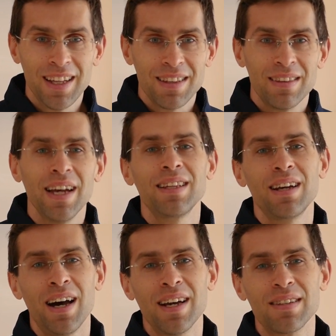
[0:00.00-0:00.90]
And
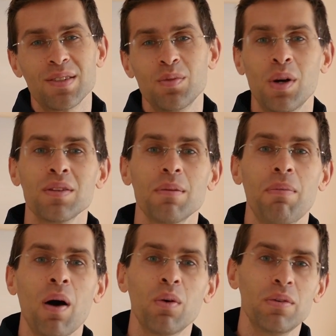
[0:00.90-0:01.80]
that, guys, rounds
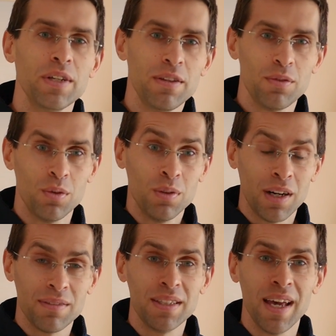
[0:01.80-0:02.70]
up our
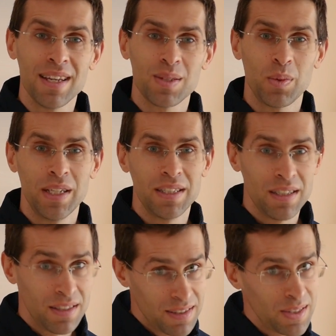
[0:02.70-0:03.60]
review of the
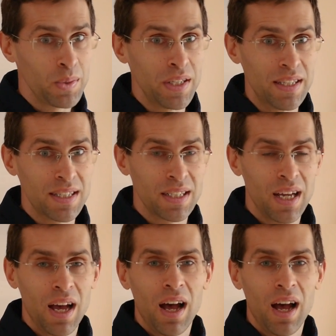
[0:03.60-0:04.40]
S20 series,